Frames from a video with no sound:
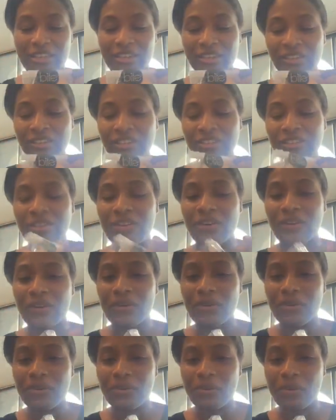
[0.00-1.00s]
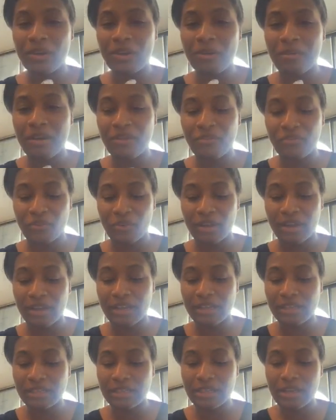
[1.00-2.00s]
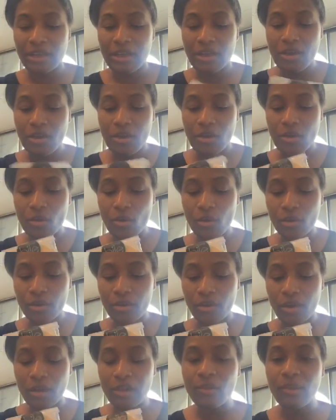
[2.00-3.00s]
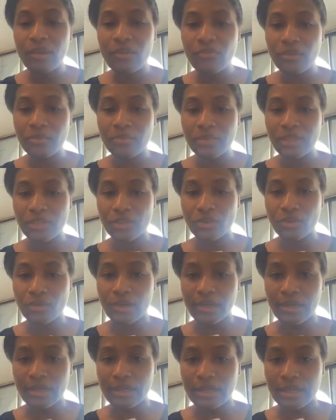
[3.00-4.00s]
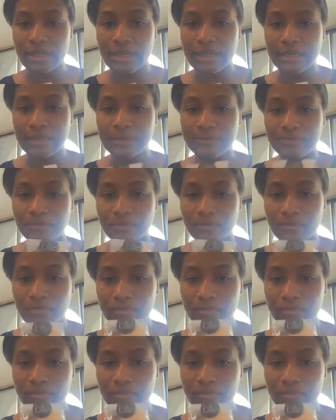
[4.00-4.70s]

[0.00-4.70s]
Years ago, one of my friends ordered all the way from Detroit um,